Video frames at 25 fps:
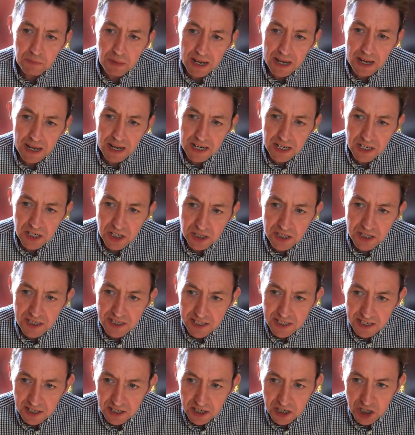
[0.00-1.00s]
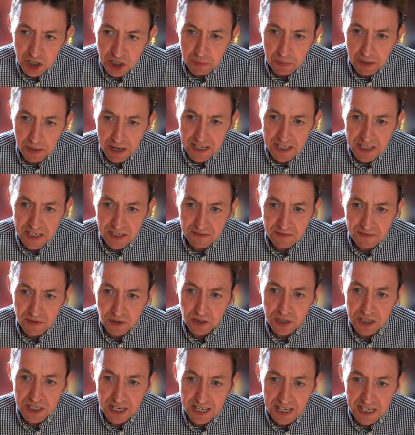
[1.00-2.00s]
manage the search space of your
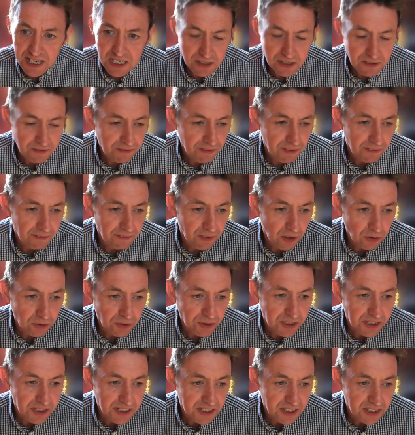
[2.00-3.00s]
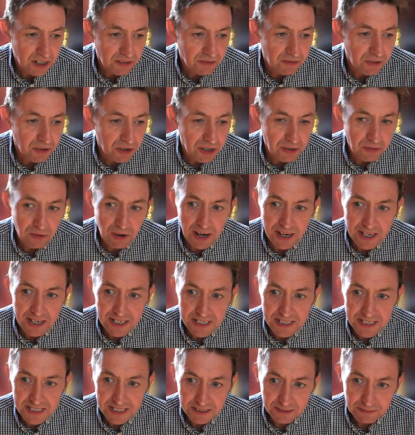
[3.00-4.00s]
data for false discovery
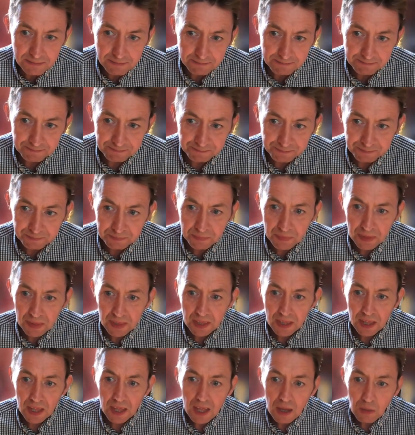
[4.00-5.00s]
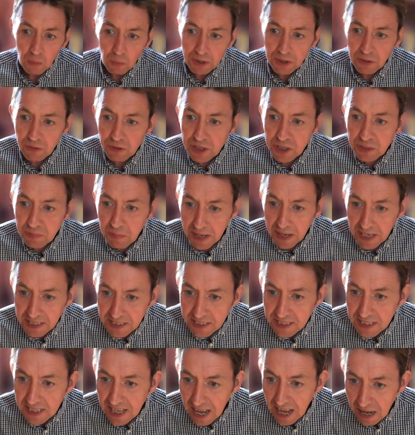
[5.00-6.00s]
rate with respect
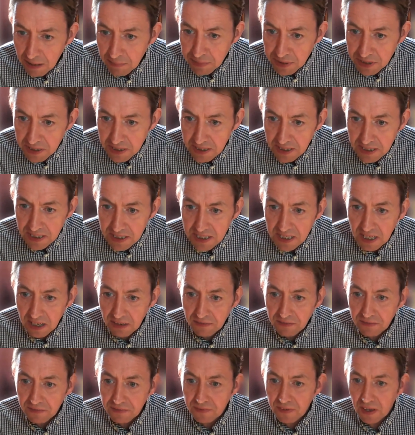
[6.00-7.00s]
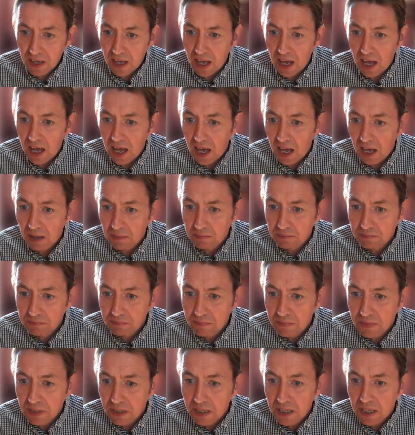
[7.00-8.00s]
to the absence of
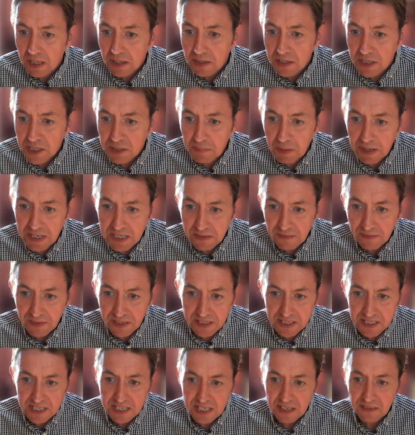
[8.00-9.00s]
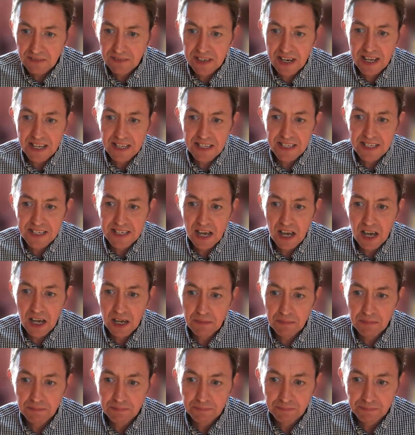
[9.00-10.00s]
the specificity of an
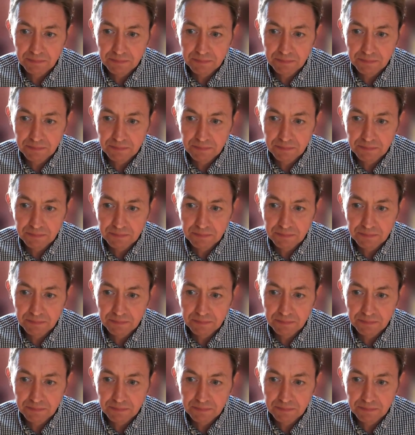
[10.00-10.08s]
enzyme?